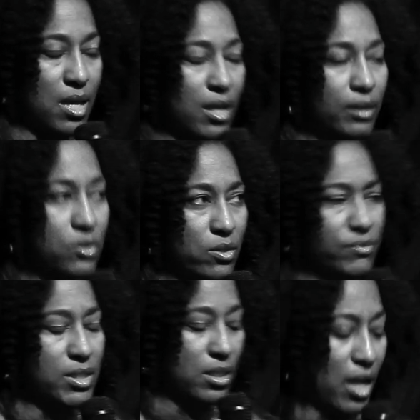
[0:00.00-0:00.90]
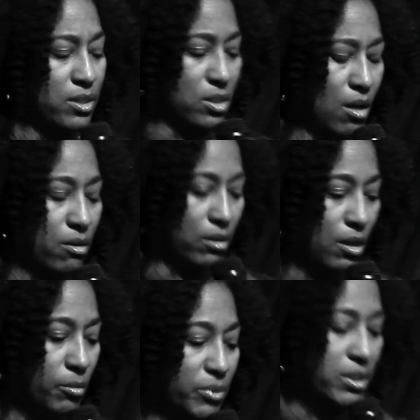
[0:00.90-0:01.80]
And so I've seen, I saw her a
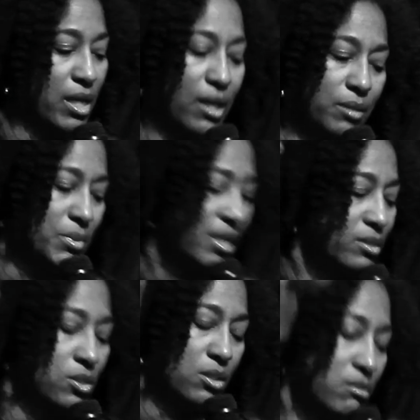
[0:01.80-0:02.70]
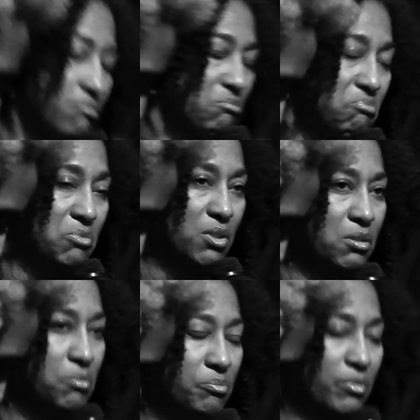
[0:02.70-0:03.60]
couple times. I just,
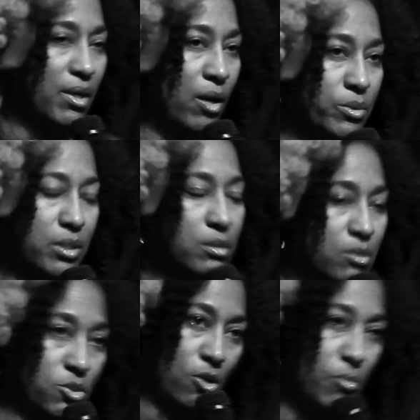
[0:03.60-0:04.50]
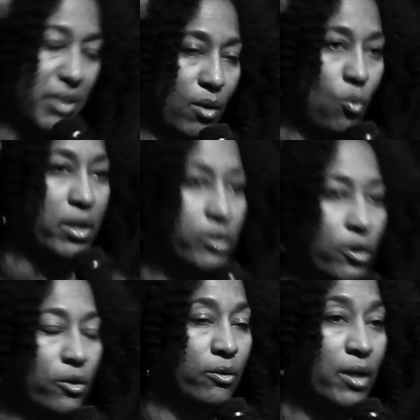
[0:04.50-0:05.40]
I was determined I wanted
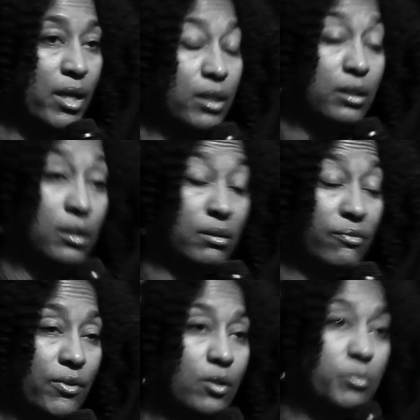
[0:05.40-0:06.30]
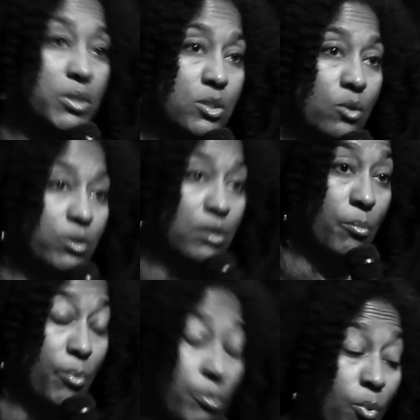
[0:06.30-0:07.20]
her in the film. And so at a
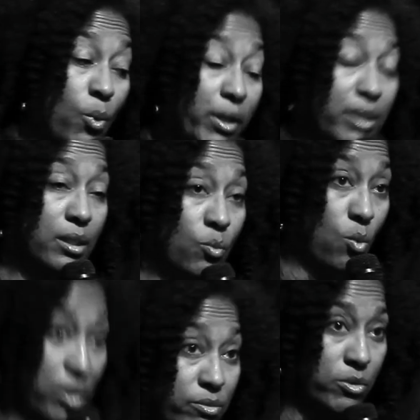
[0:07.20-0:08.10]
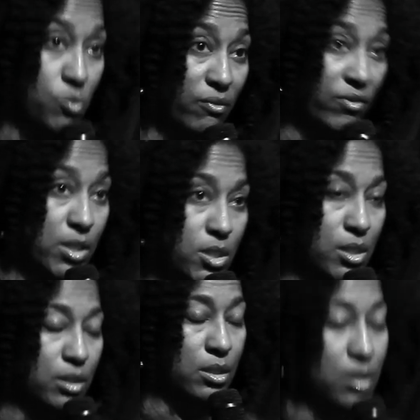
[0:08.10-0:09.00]
point in one of those
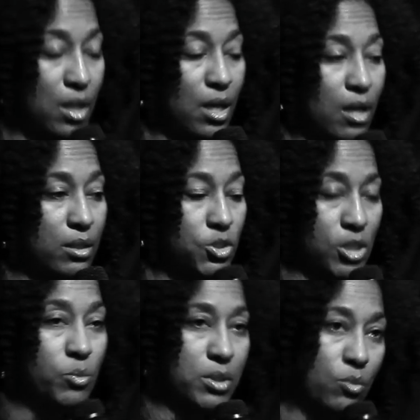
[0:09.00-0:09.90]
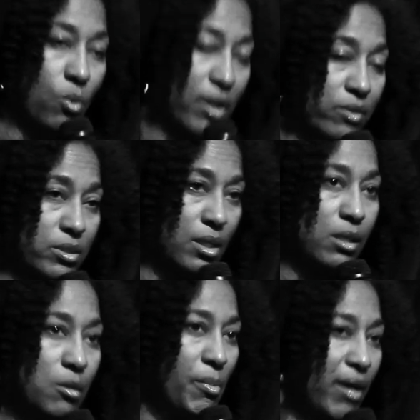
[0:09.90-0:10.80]
revisions, she was the one I was
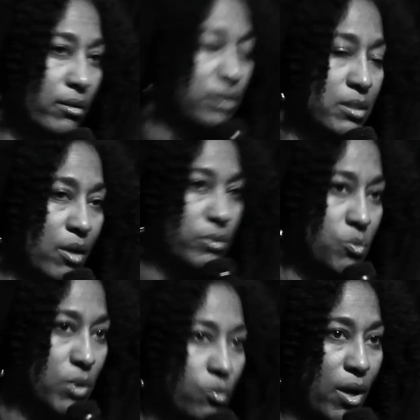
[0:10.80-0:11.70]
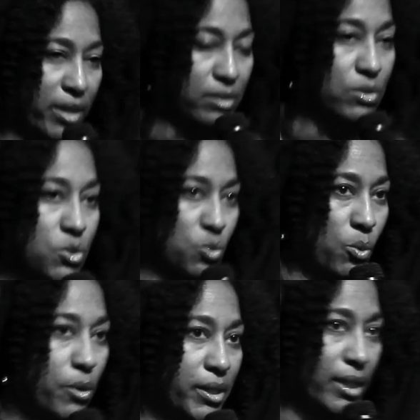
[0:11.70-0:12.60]
thinking about as I was rewriting the
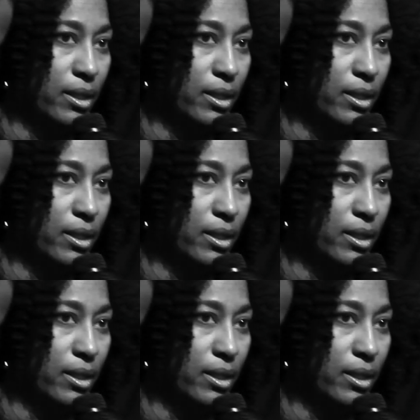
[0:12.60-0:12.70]
story.